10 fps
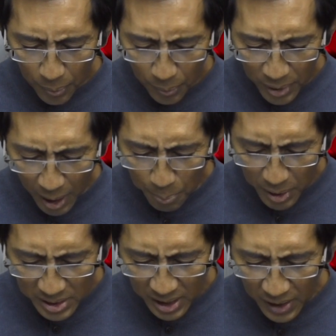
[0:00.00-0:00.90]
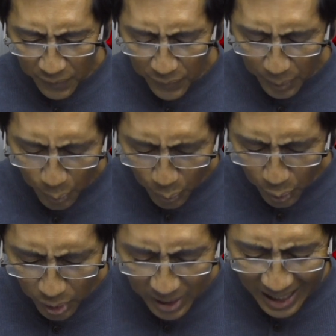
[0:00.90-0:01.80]
without much
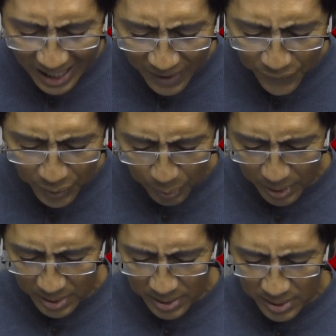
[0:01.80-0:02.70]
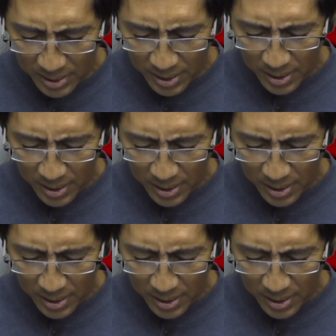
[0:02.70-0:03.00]
worldly influence